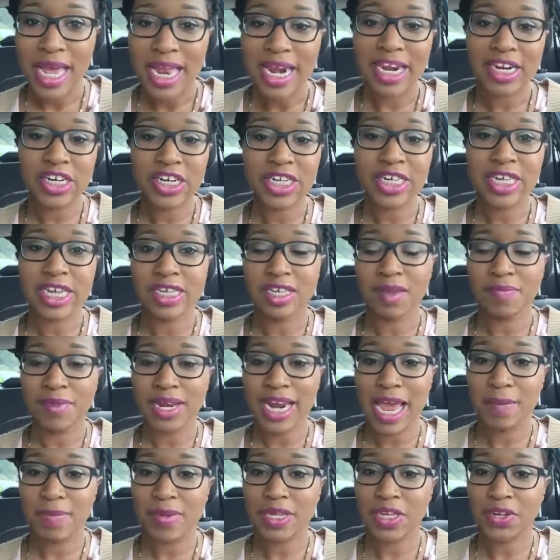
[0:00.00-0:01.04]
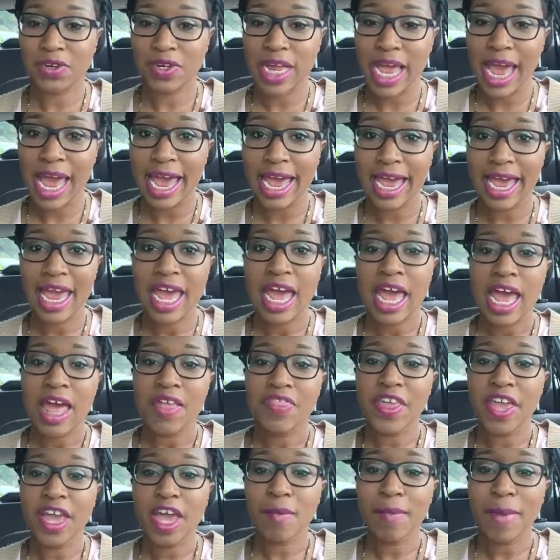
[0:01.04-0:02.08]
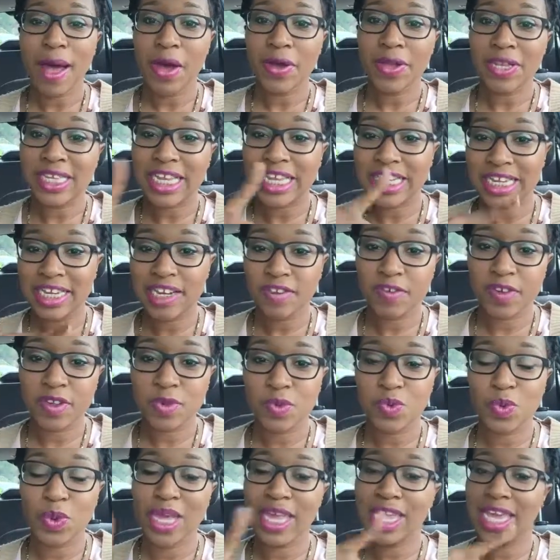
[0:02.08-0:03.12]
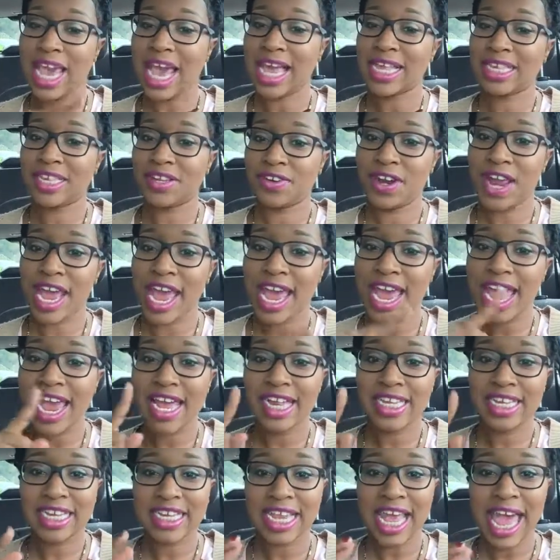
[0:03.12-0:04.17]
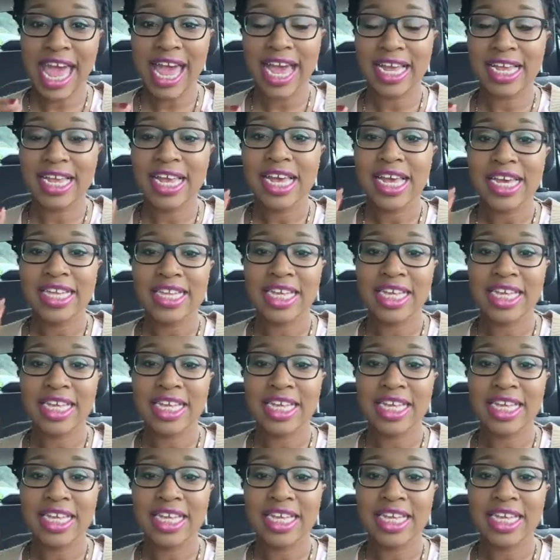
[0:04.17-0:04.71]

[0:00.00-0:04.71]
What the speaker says: Let's just say something happened today. Think about the difference between yesterday and today.